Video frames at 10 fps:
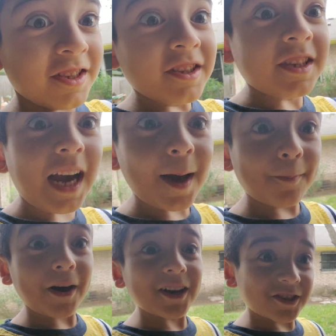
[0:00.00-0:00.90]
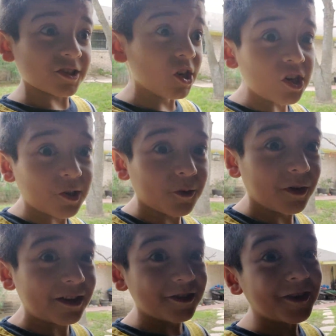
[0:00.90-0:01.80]
Yeah, Pa should
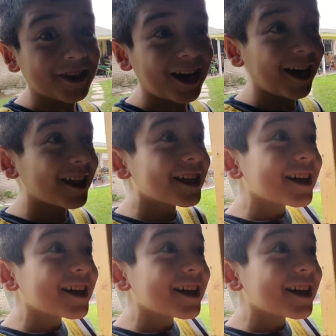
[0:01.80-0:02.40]
quit doing that.